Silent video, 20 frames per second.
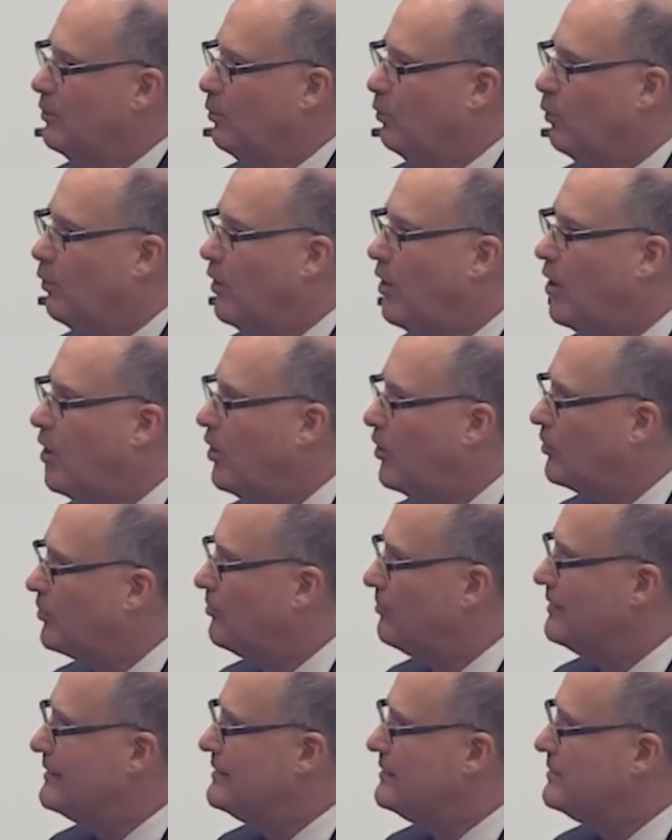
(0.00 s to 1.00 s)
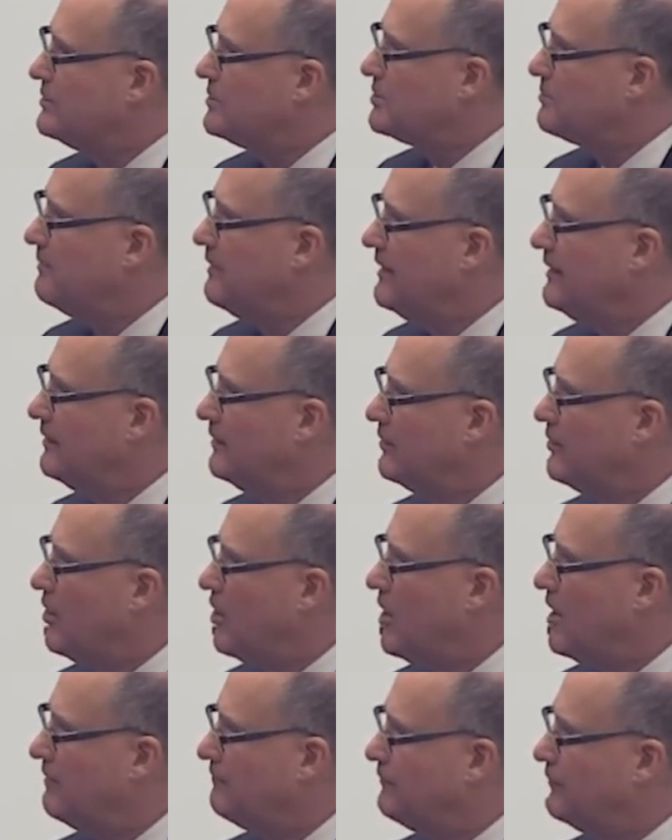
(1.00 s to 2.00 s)
Walgreens made an
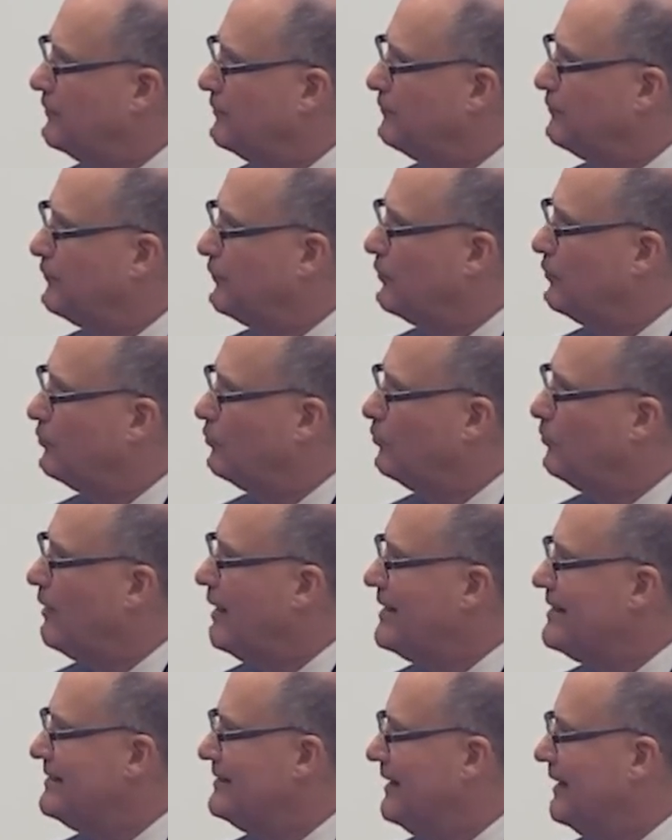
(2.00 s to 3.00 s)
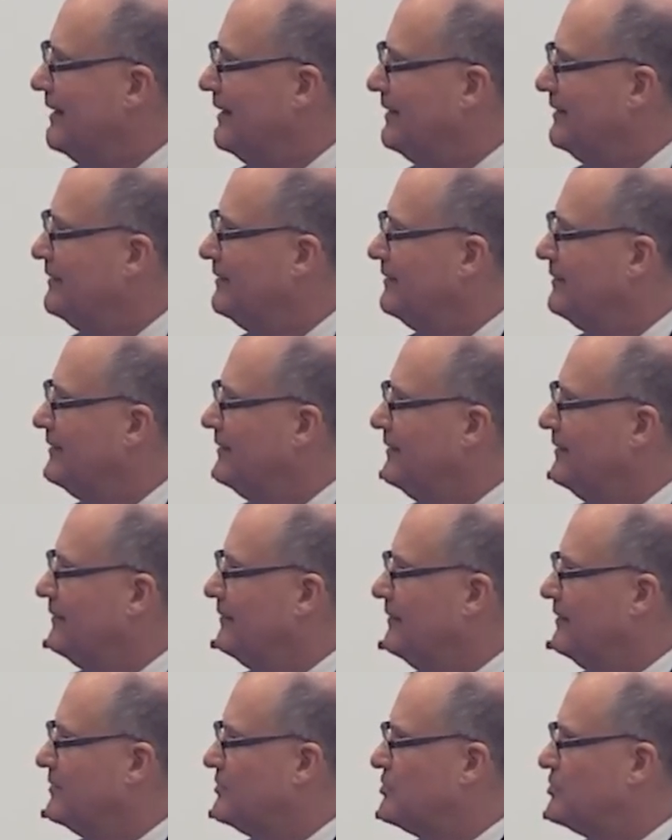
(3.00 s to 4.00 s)
offer for Rite Aid
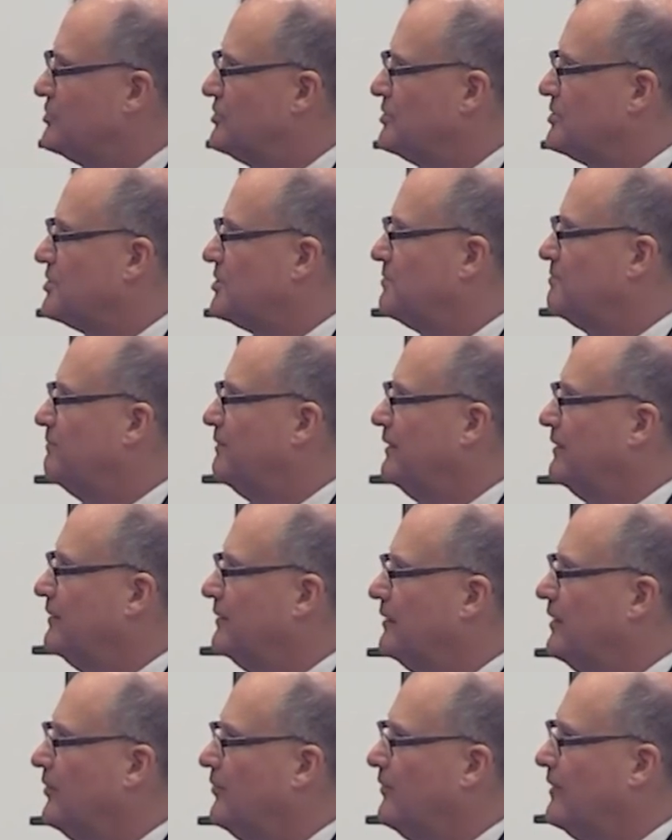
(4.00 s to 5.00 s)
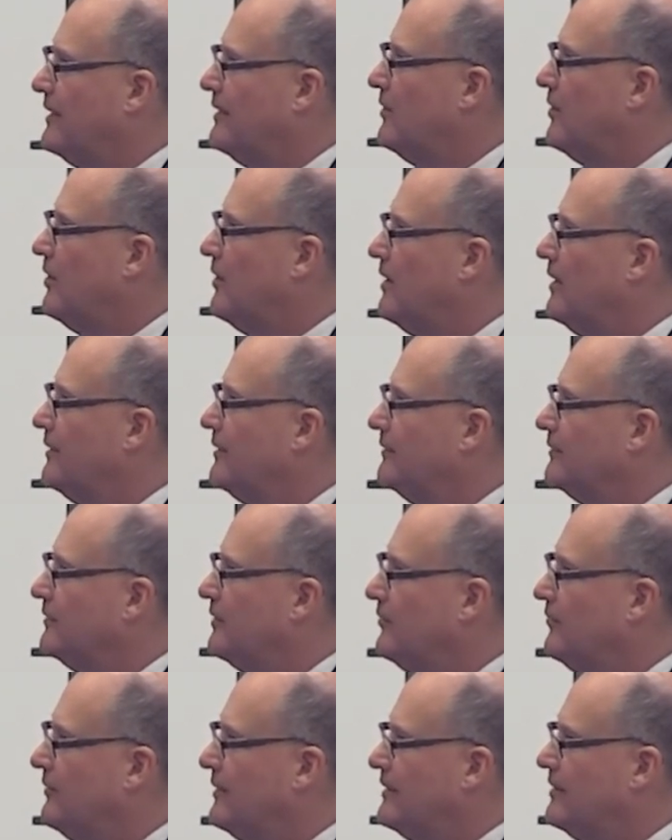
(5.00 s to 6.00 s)
that's just been going on and
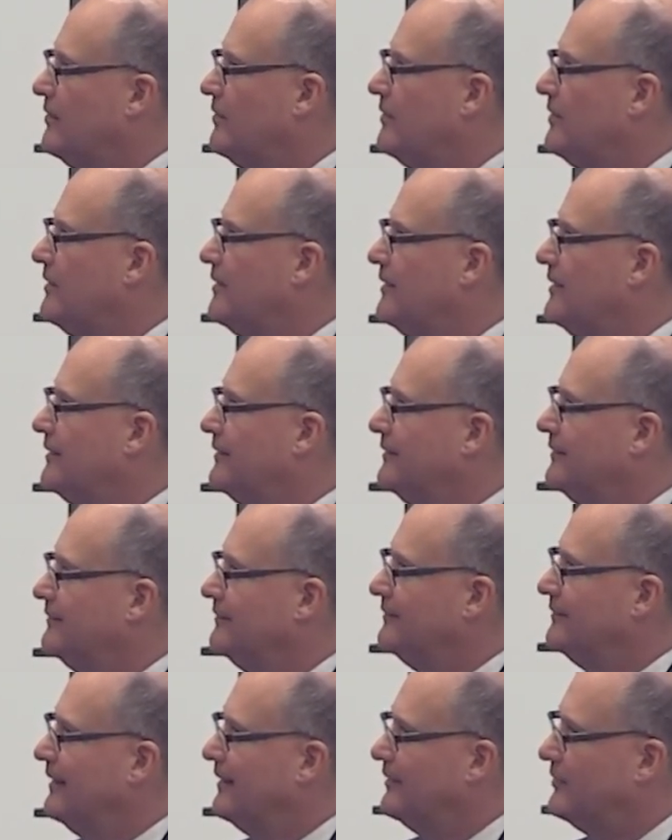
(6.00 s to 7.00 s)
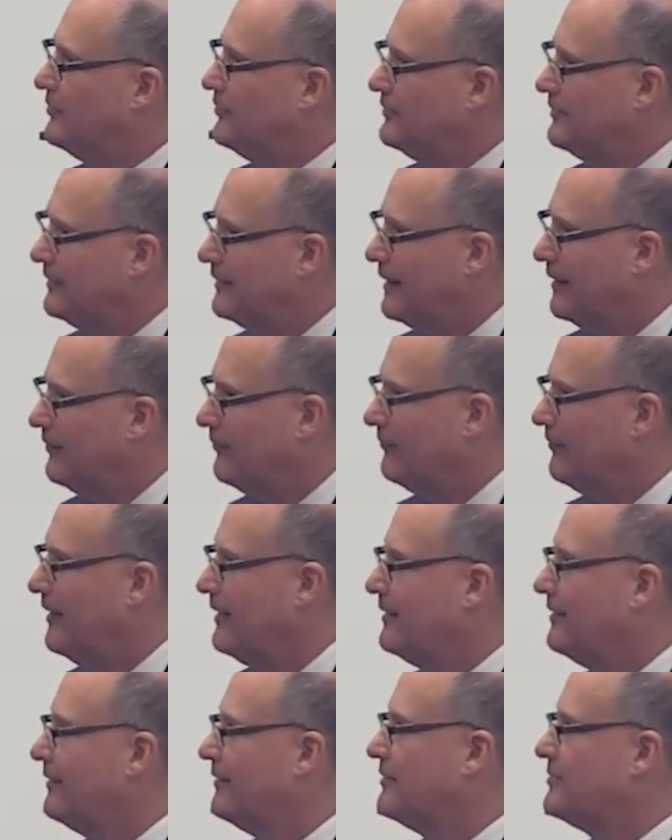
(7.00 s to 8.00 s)
going on, and they couldn't get
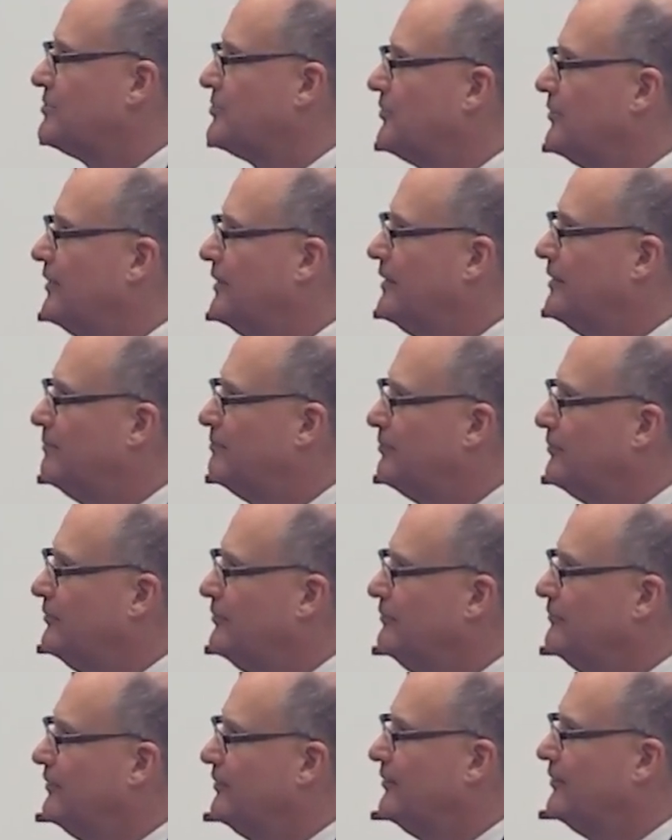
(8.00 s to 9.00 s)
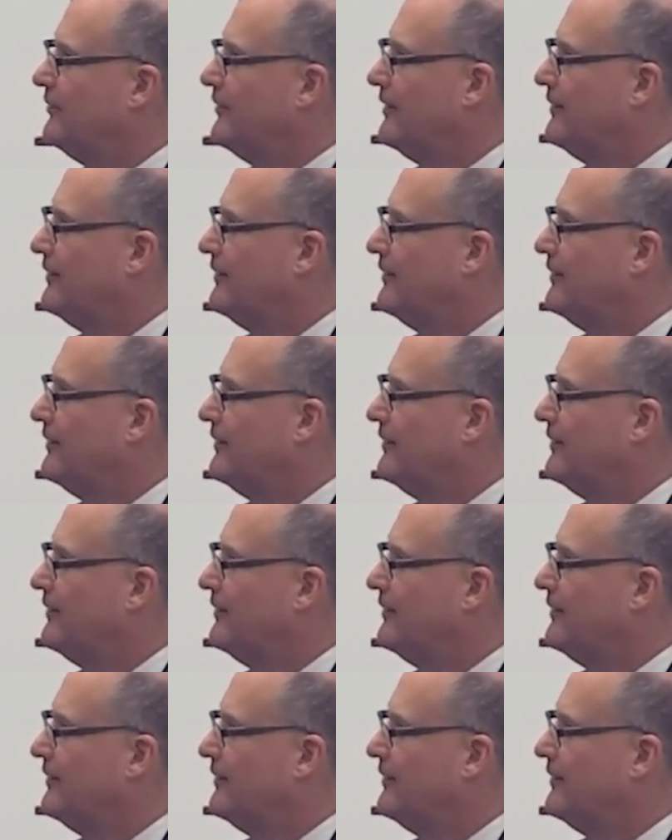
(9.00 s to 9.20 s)
regulatory approval.